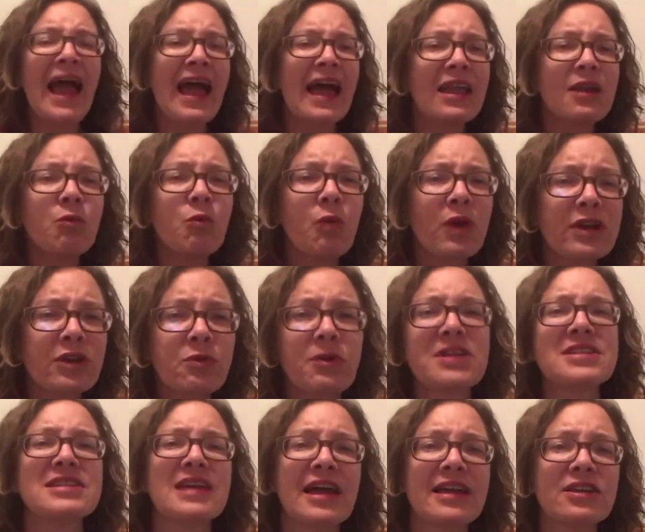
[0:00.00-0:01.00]
And one
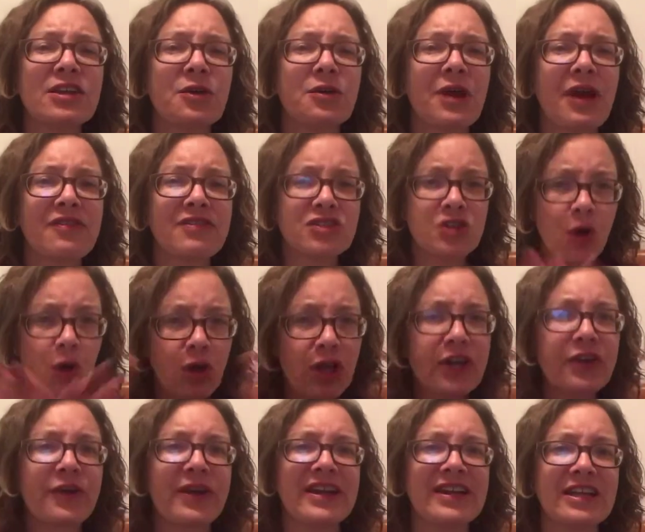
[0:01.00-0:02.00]
quick side note on this whole
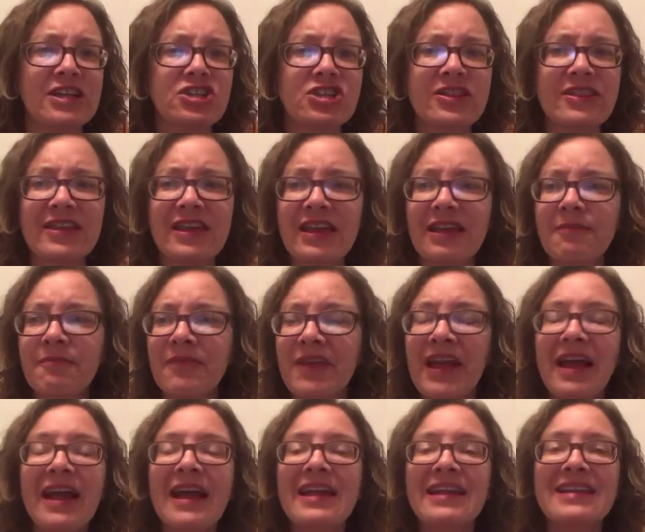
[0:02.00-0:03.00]
accreditation thing,
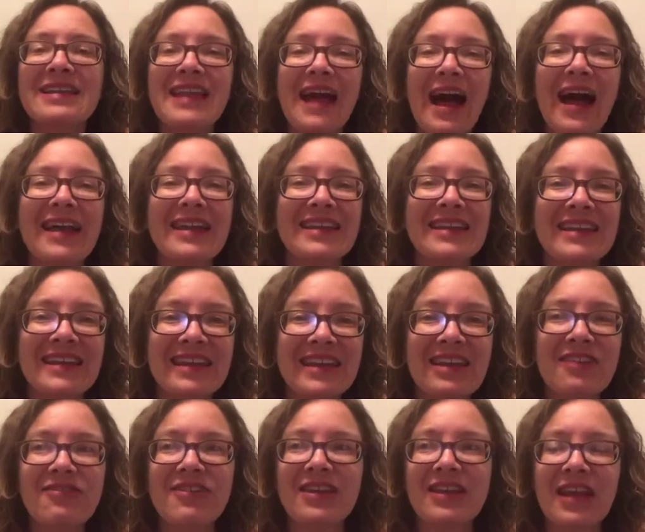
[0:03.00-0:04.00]
not
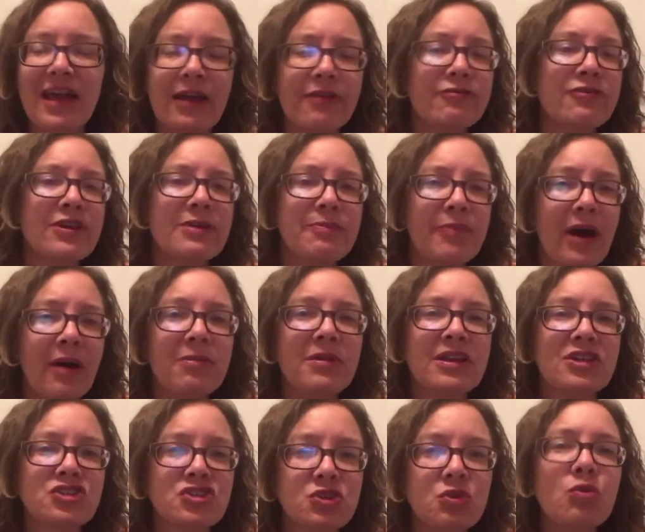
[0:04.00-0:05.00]
even every
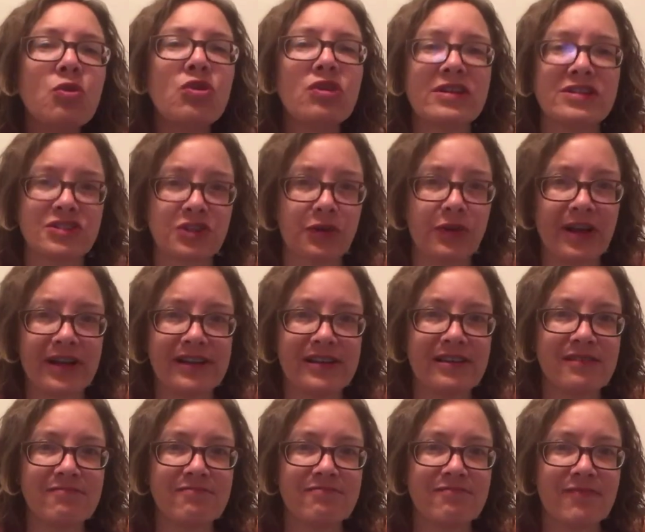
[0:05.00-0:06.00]
public school is
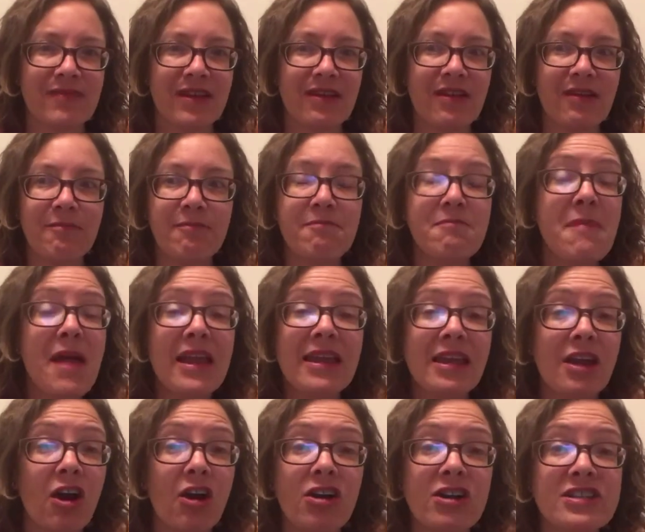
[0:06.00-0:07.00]
accredited.
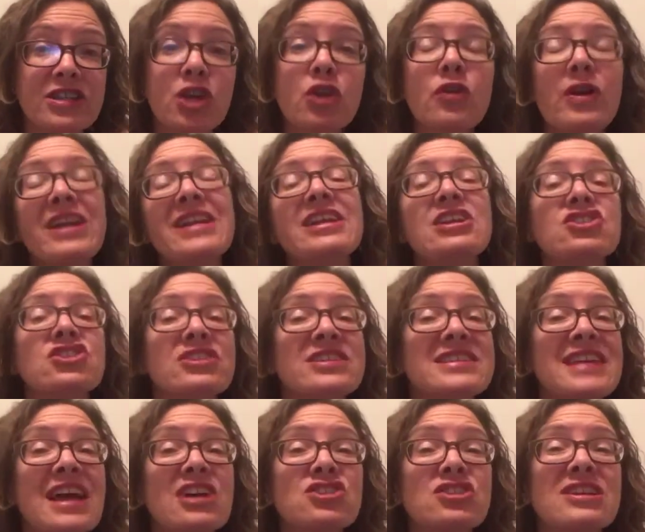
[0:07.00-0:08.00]
Many aren't. Accreditation
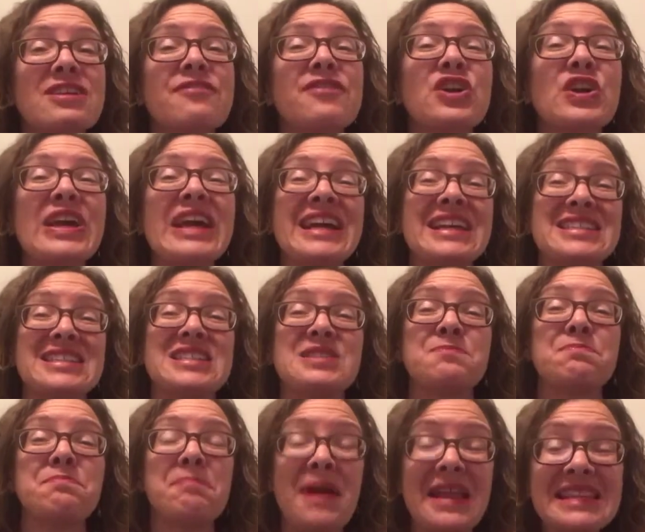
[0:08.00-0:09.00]
is actually a very
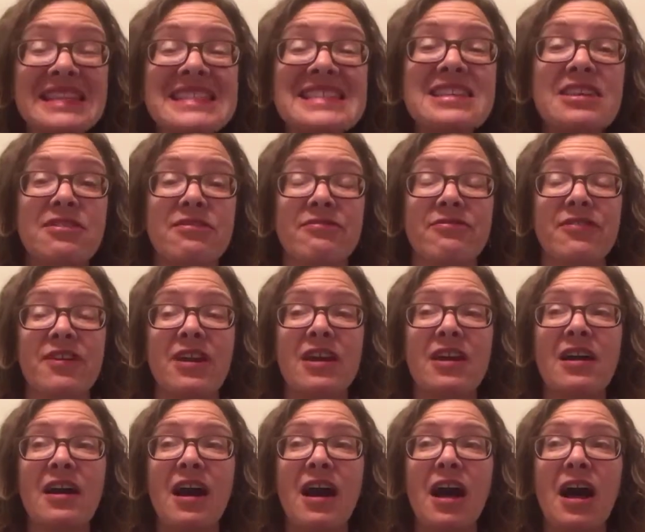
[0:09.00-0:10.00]
expensive
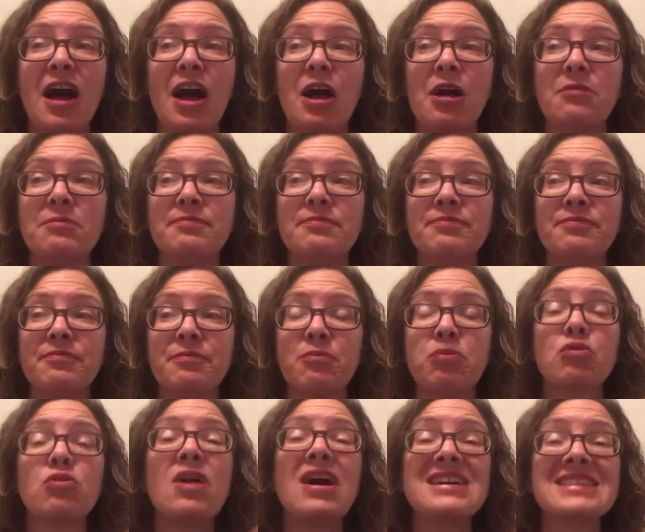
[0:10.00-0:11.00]

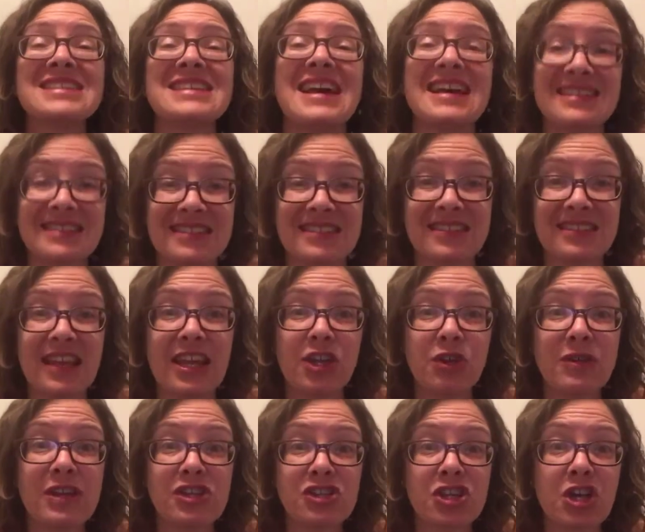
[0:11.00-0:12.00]
process that you
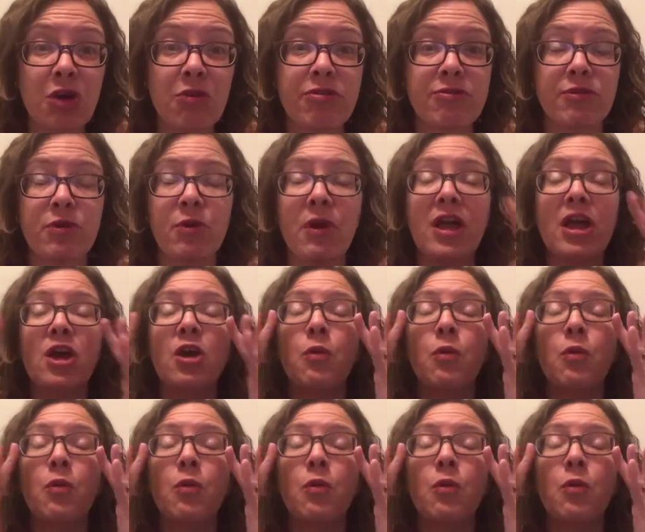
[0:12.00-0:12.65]
need to go through.